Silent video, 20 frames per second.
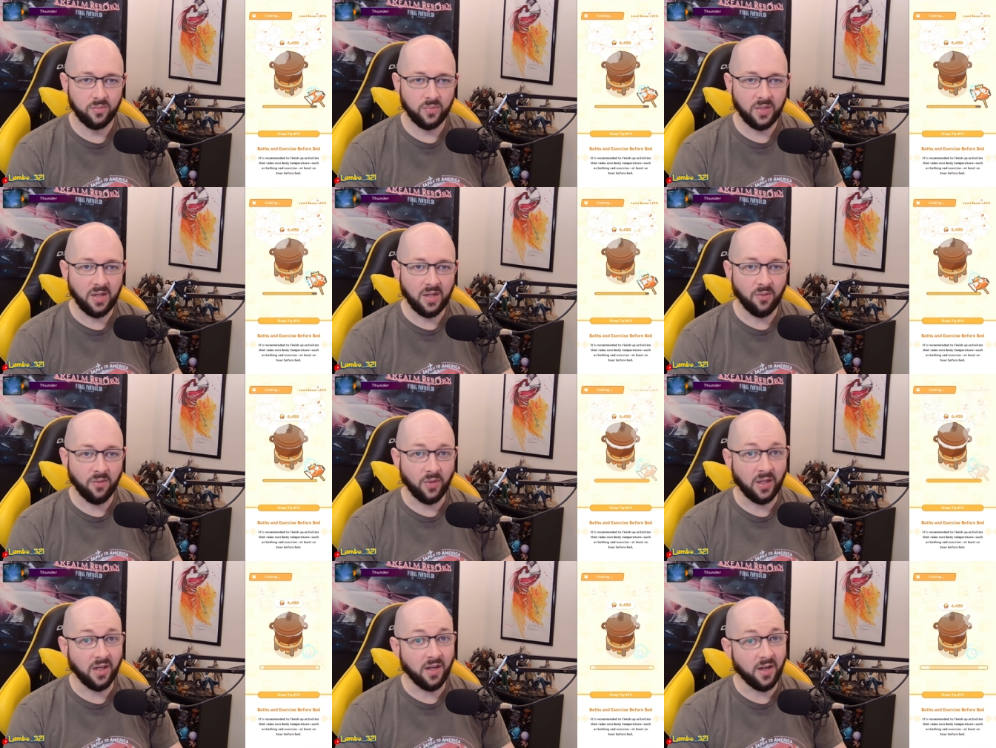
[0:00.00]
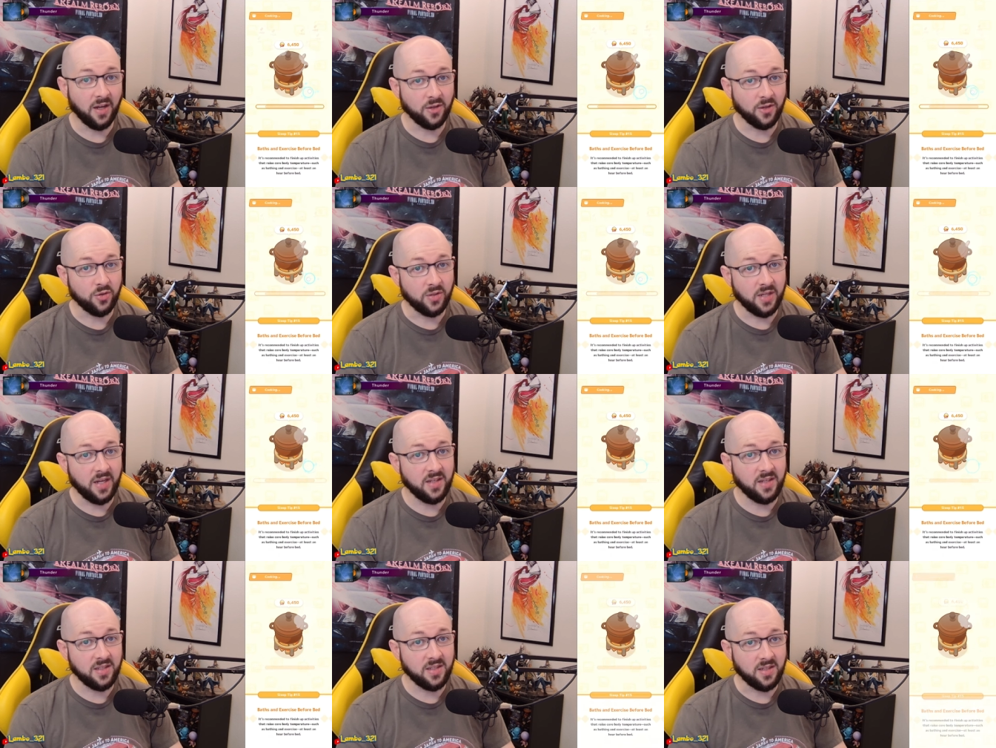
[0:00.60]
If we get an extra
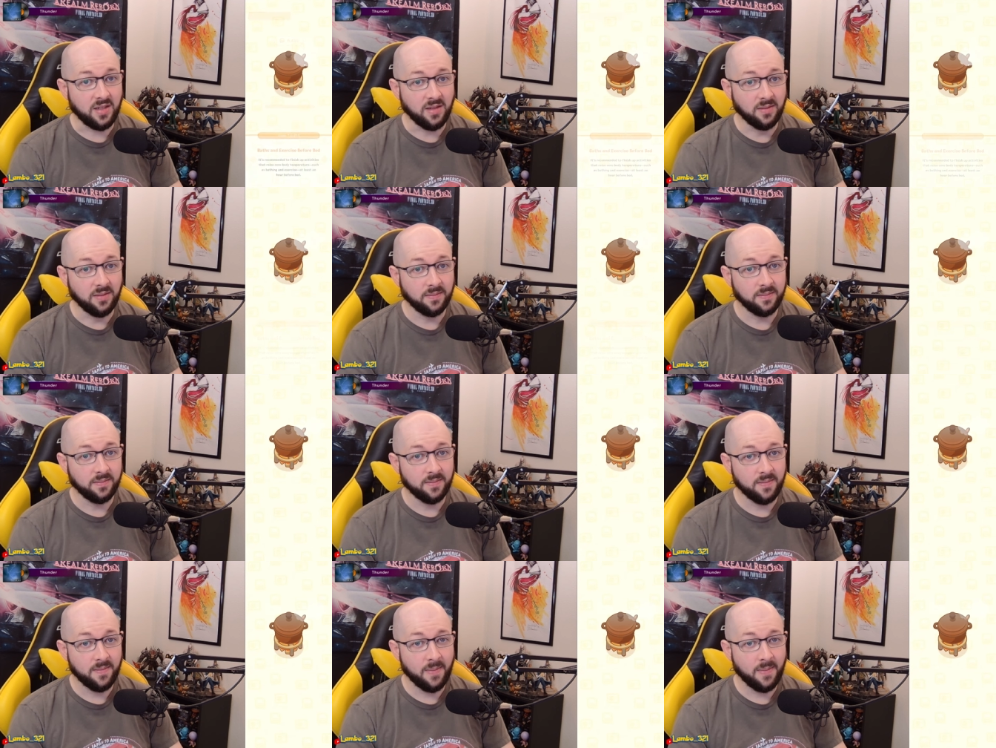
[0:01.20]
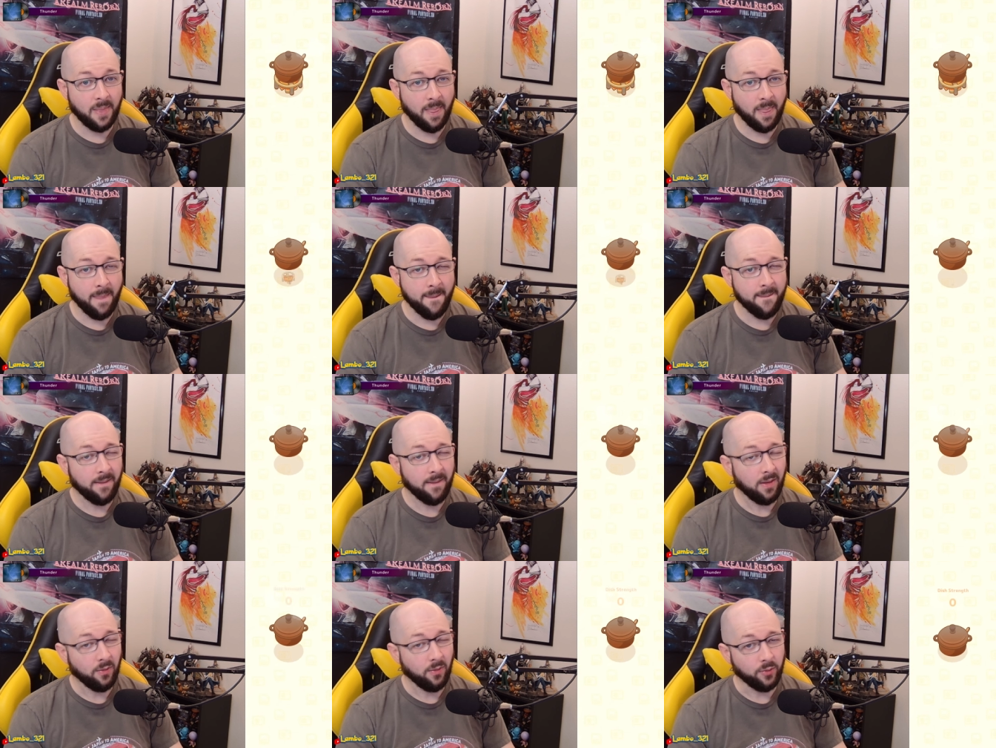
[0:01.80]
tasty,
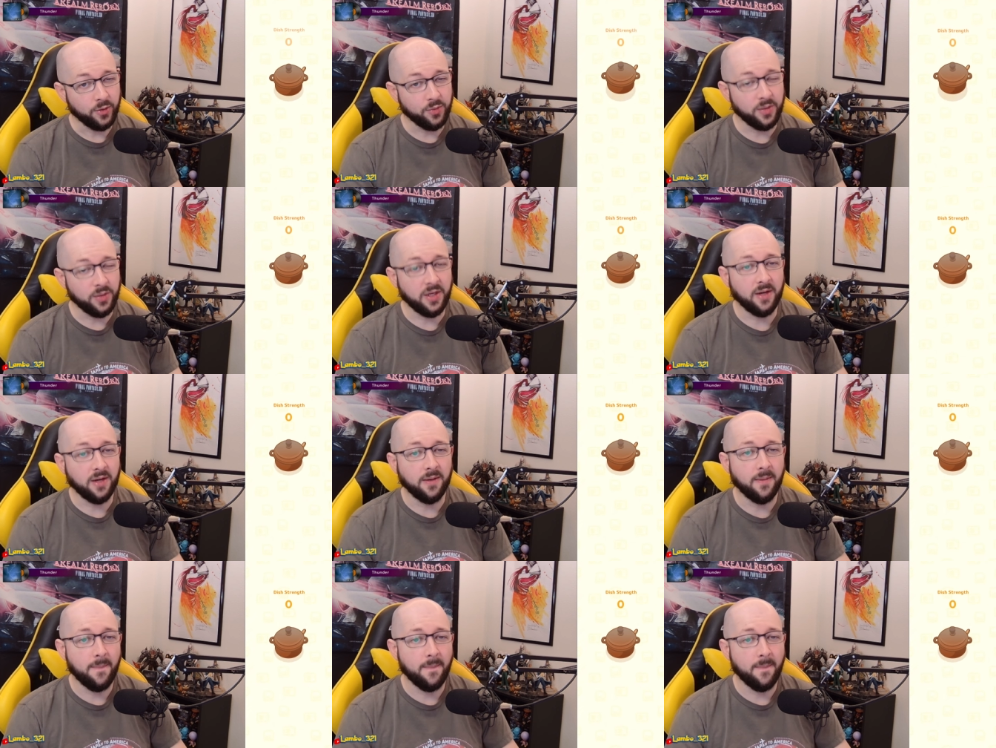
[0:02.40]
which we didn't,